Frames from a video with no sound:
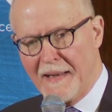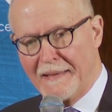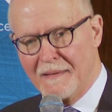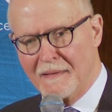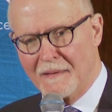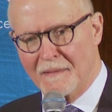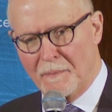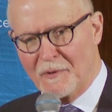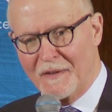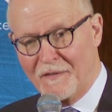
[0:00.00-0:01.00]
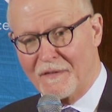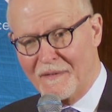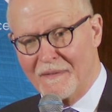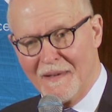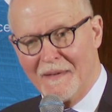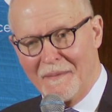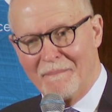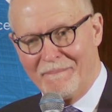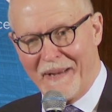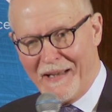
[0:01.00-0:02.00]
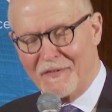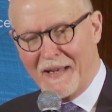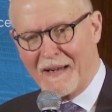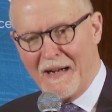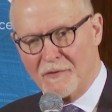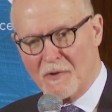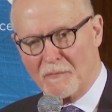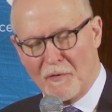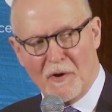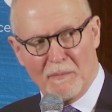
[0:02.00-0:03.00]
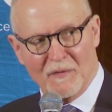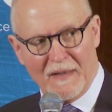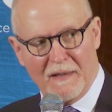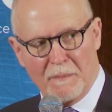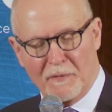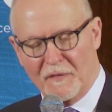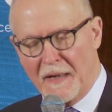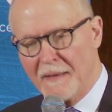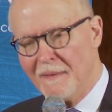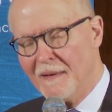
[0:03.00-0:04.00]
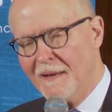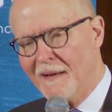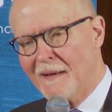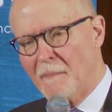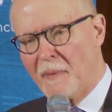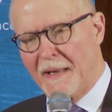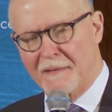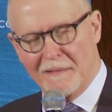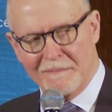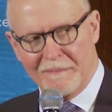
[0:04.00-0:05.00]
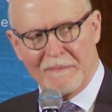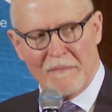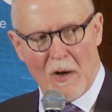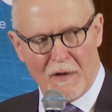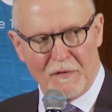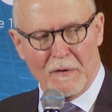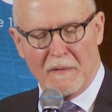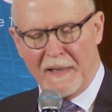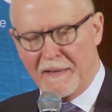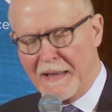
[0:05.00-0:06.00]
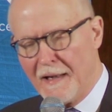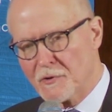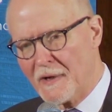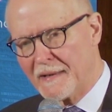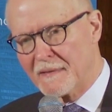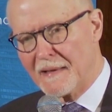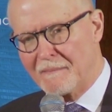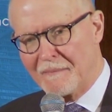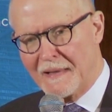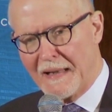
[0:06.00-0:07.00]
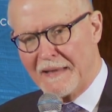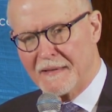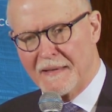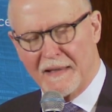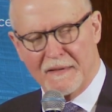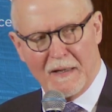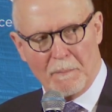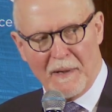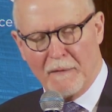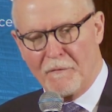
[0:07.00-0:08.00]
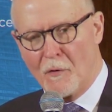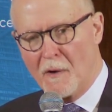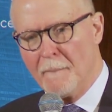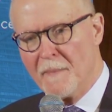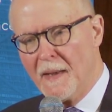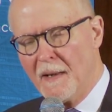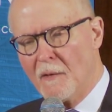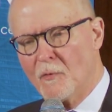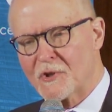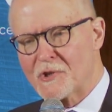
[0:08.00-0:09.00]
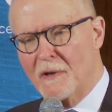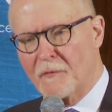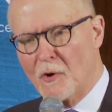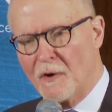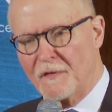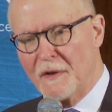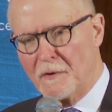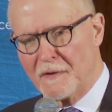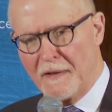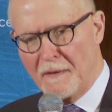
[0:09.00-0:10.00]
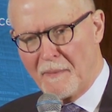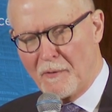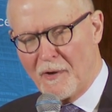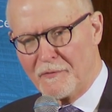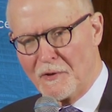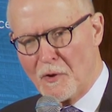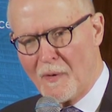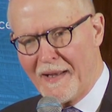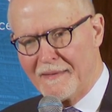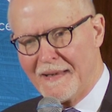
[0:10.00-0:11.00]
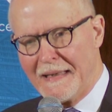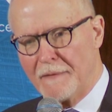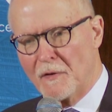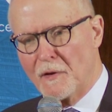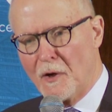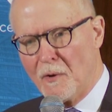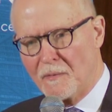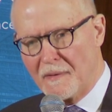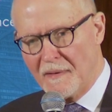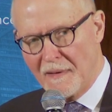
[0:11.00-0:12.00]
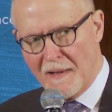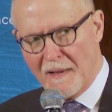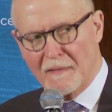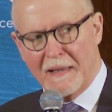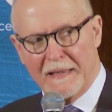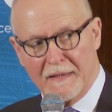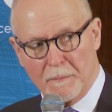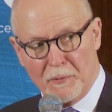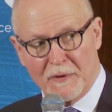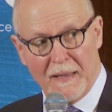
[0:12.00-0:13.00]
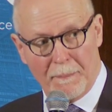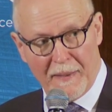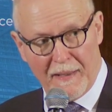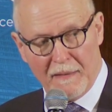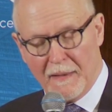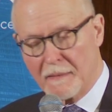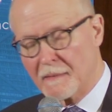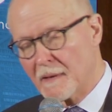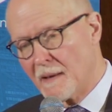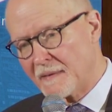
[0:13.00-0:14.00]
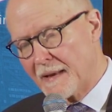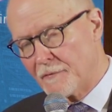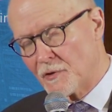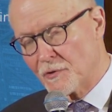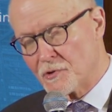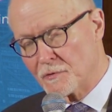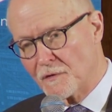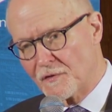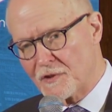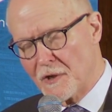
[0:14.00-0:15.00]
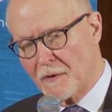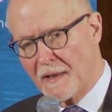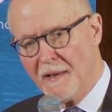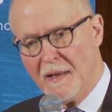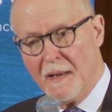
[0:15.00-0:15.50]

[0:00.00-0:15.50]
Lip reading: And the police passed that contract with almost 80%, but also a contract that I did not take pay for, which of course irritated my wife to no end, even though they did put that pay, they gave it to a children's charity.